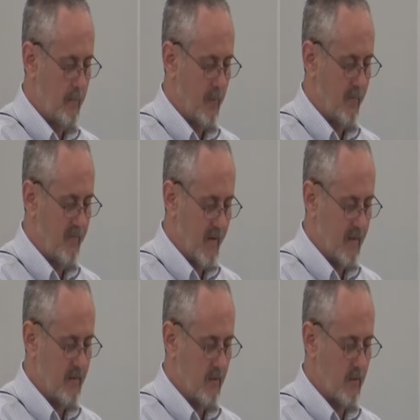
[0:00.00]

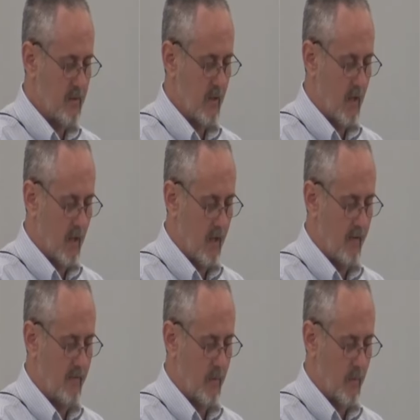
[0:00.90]
professors
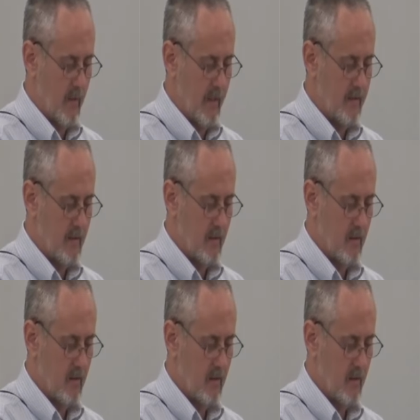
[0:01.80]
of religion.
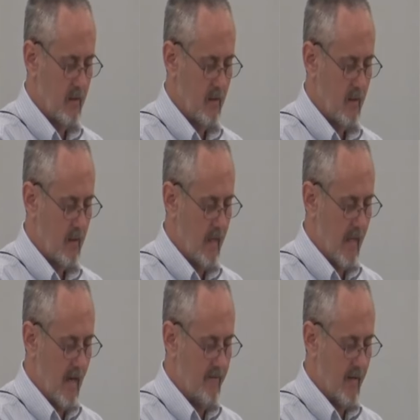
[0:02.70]
They
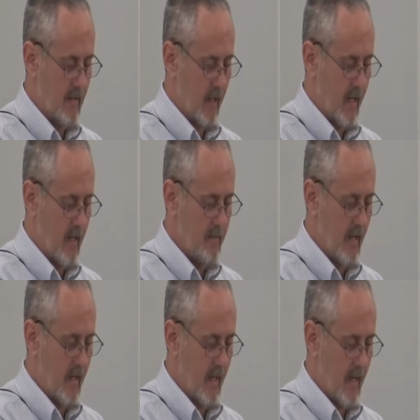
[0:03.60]
have a claim,
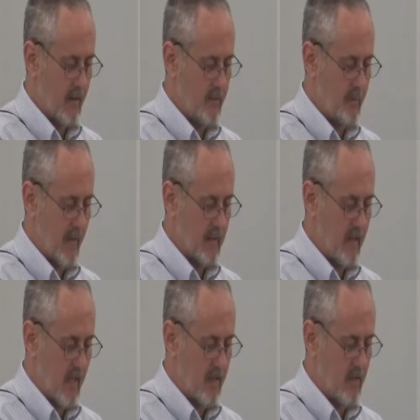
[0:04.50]

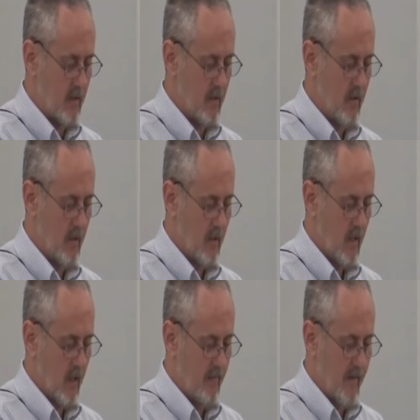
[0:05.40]
expectation
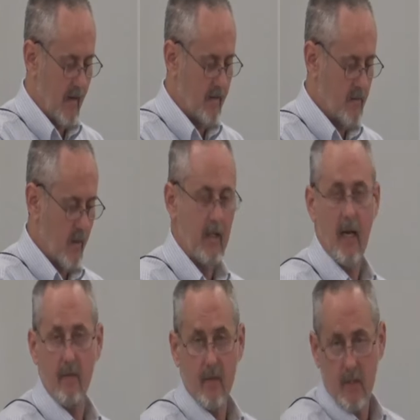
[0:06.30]
of entering
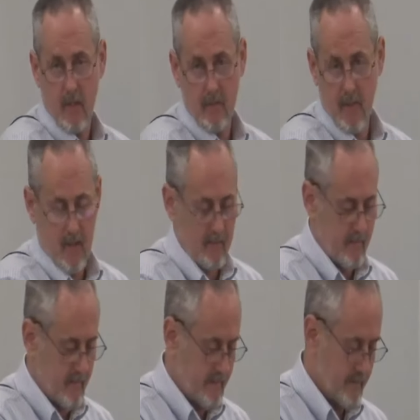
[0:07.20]
heaven sometime